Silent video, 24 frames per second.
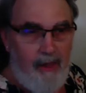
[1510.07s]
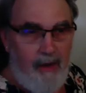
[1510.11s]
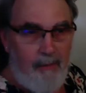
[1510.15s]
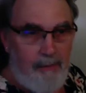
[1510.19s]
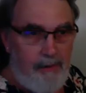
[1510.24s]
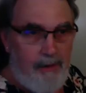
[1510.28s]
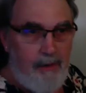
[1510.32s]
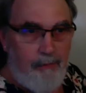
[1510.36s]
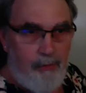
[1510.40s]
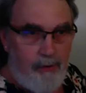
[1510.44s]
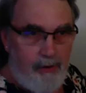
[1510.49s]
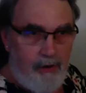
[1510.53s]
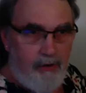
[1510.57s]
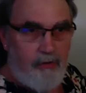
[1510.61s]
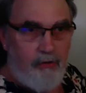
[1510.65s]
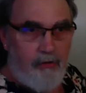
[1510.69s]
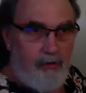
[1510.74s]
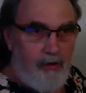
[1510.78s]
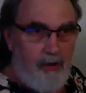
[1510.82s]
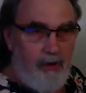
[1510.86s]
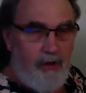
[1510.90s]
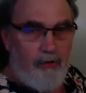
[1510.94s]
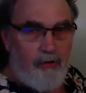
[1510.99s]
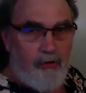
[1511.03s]
Behavior
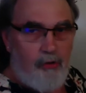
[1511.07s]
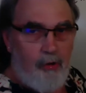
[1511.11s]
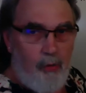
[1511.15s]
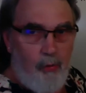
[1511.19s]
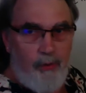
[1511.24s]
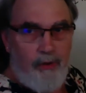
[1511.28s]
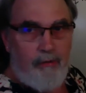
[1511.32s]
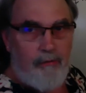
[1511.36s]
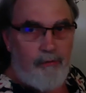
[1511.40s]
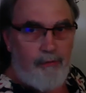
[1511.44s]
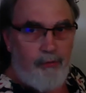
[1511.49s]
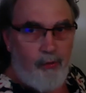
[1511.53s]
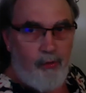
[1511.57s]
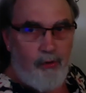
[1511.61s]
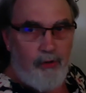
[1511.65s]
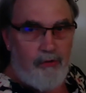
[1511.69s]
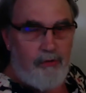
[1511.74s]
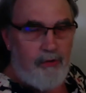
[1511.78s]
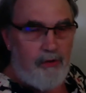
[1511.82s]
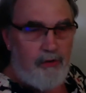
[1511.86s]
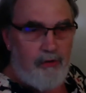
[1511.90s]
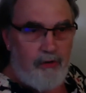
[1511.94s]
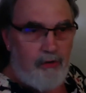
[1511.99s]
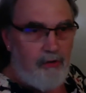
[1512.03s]
gets so
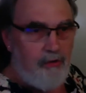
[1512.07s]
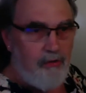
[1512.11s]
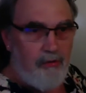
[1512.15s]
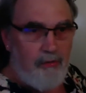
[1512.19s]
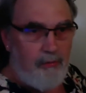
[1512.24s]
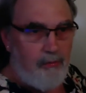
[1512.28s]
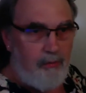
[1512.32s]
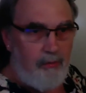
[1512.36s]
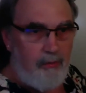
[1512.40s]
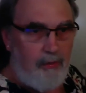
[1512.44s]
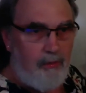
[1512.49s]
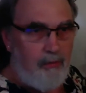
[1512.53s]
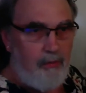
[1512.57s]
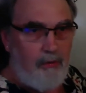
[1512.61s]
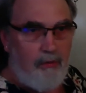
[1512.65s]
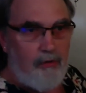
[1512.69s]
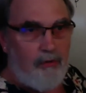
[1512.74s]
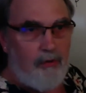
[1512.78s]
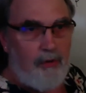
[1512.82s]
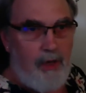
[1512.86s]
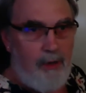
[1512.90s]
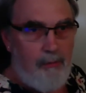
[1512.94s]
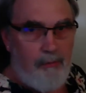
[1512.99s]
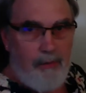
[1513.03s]
reinforced that you just
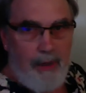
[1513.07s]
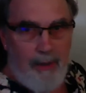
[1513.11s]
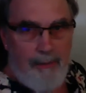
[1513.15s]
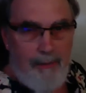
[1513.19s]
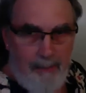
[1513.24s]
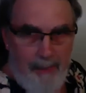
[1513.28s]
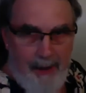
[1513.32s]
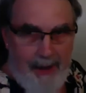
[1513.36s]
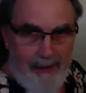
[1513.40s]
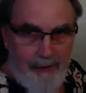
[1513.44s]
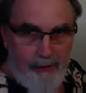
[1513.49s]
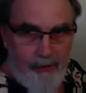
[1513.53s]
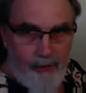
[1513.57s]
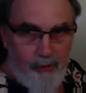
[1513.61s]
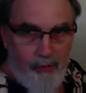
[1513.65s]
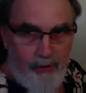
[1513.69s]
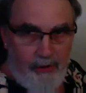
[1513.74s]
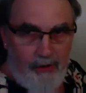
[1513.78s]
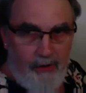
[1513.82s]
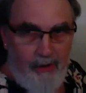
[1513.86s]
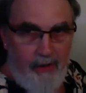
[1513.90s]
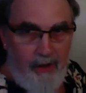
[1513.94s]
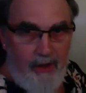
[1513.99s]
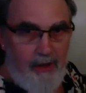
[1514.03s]
keep coming back to it.